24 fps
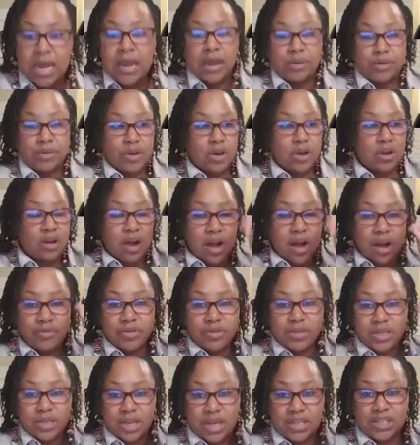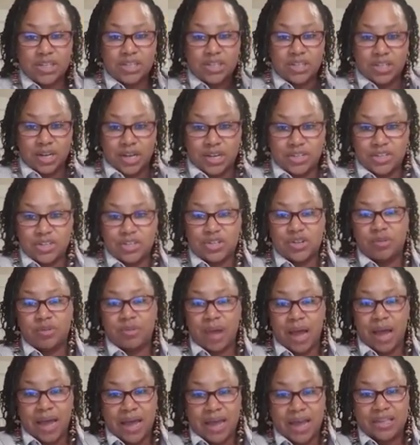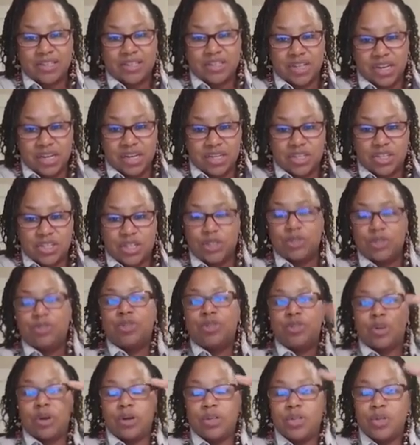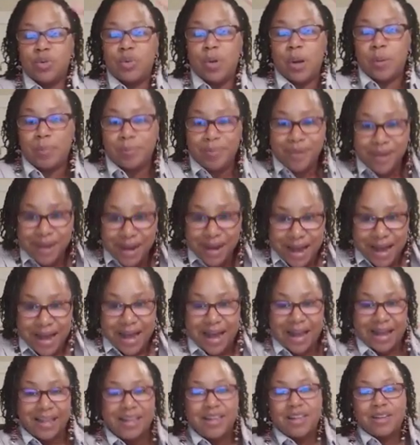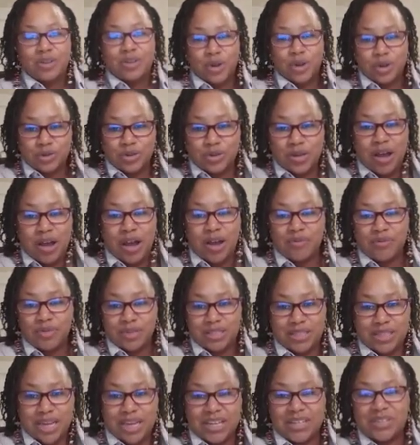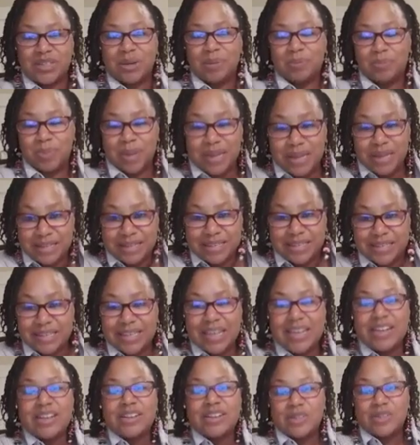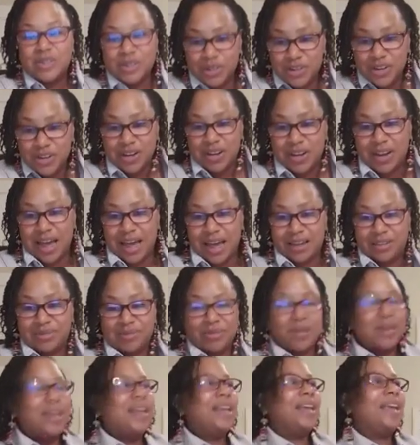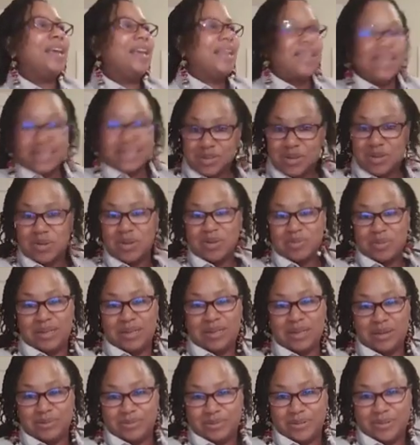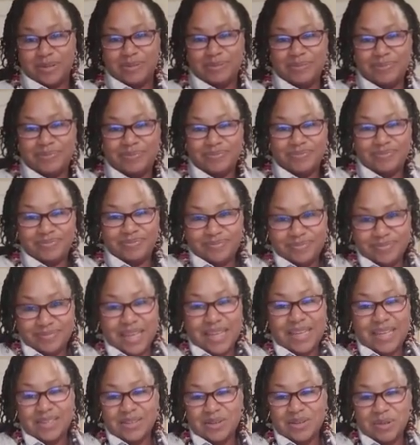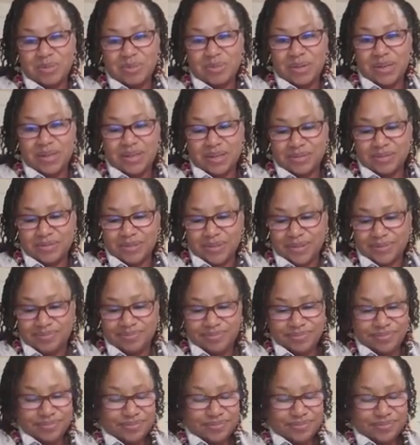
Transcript: And when your conversation changes, your mind changes, and you start to apply those conversation pieces to your life. And it's going to be different. It's going to be different.